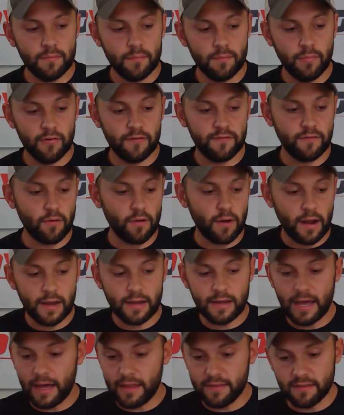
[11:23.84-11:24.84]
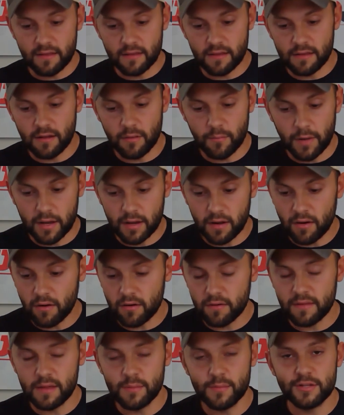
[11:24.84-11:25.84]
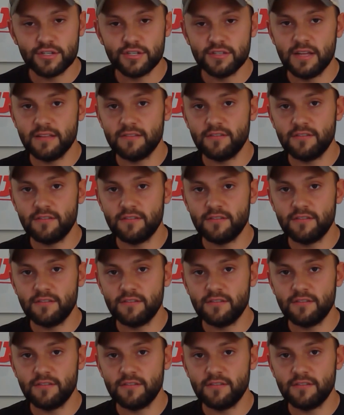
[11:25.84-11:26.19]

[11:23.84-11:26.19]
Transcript: before I had gotten it on my car, they mentioned that